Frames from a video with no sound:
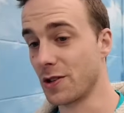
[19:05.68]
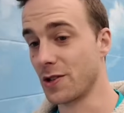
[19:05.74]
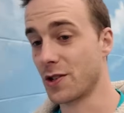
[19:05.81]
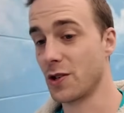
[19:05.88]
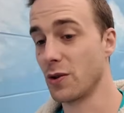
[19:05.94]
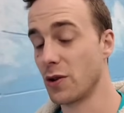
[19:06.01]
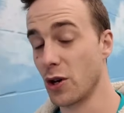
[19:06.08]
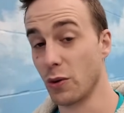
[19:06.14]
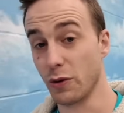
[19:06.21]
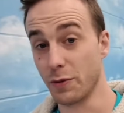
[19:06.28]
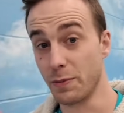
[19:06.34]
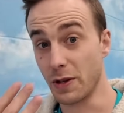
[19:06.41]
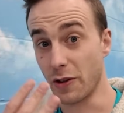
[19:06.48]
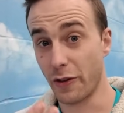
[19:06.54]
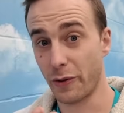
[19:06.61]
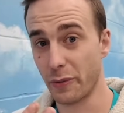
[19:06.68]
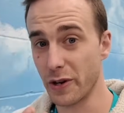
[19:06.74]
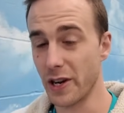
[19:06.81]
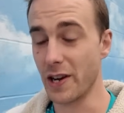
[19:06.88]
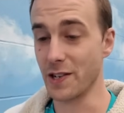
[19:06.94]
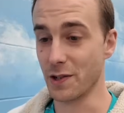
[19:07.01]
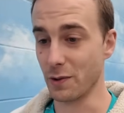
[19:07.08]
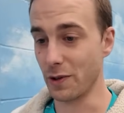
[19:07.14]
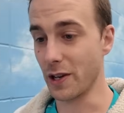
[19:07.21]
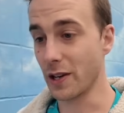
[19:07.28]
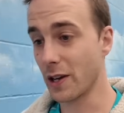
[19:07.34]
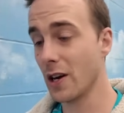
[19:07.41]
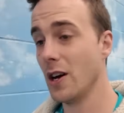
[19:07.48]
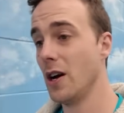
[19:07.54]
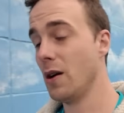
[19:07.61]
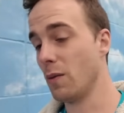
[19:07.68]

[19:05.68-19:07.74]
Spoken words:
to the studio with me 3 days a week.